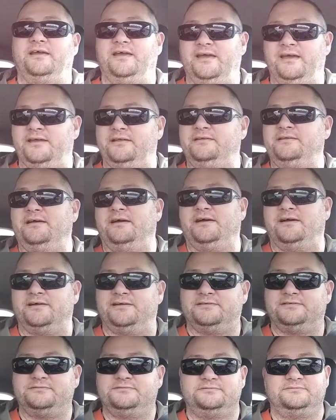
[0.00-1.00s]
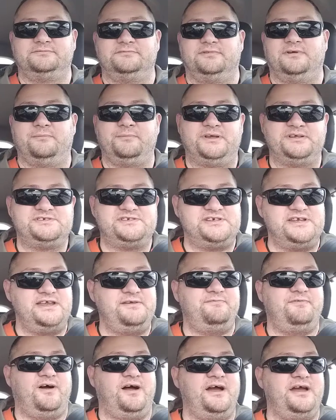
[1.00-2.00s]
And, she
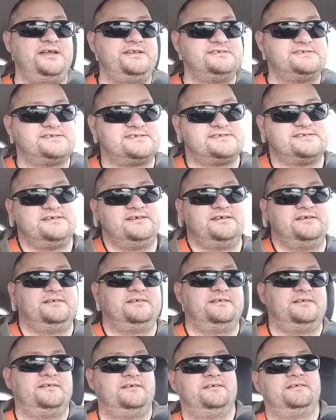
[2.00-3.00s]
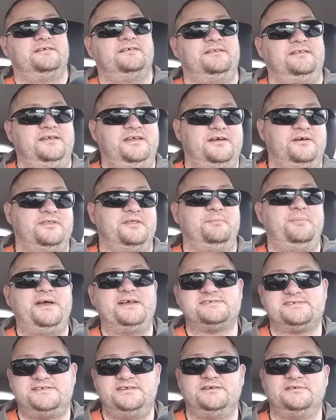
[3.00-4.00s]
finds, the
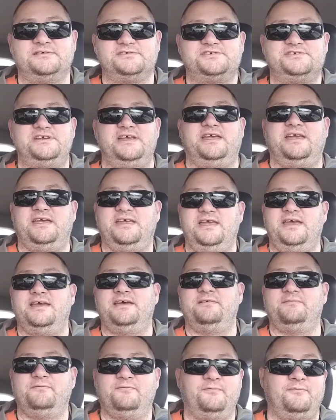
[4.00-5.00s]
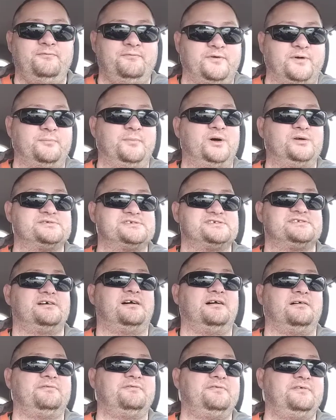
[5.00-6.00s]
best deals she can get for most
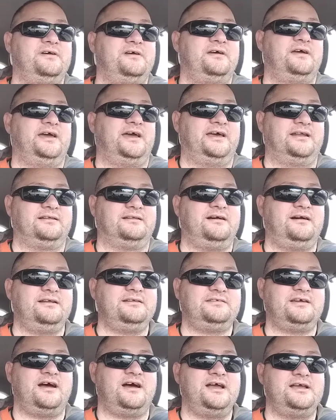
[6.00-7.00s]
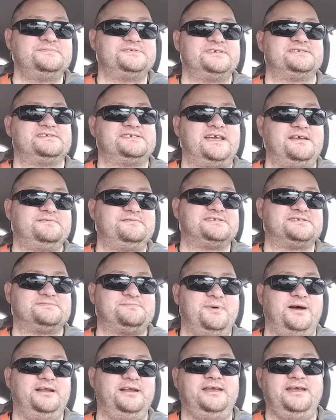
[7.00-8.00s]
stuff. And a lot of times it saves us
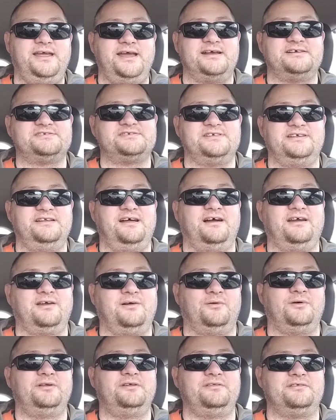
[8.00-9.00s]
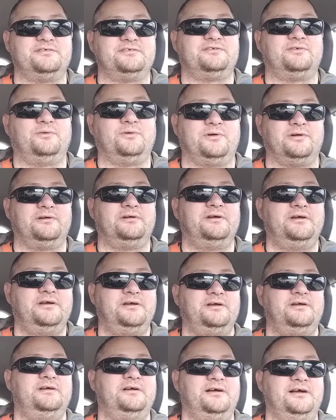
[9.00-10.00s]
money actually not going to the store.
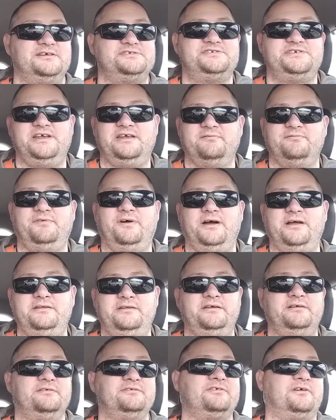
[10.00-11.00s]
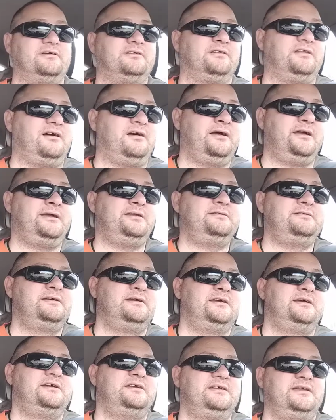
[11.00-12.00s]
She can find deals online,
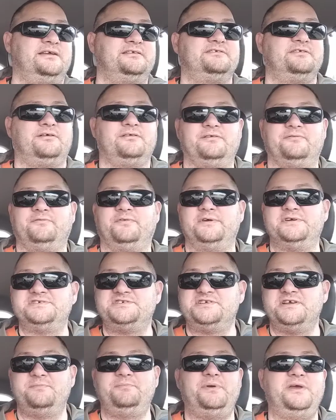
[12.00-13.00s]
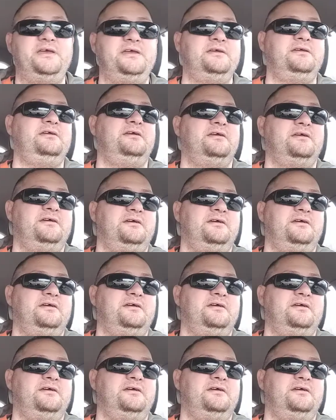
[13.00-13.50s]
gets all the free shipping.